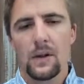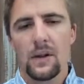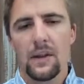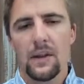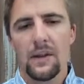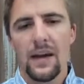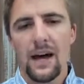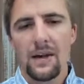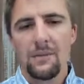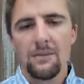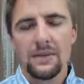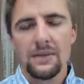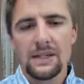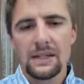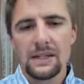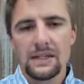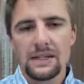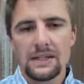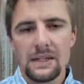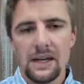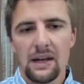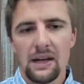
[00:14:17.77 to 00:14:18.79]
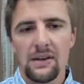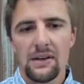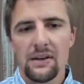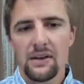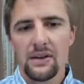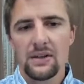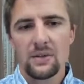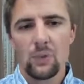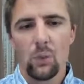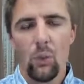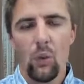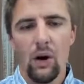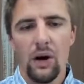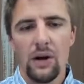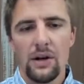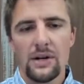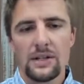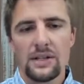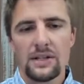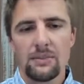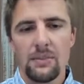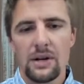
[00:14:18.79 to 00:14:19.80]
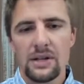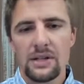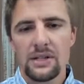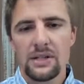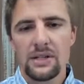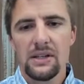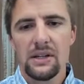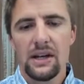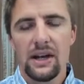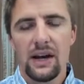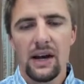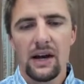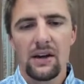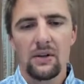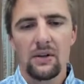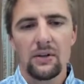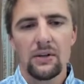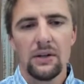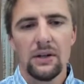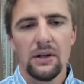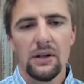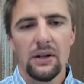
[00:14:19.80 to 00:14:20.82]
That being said, there is one, especially in cattle,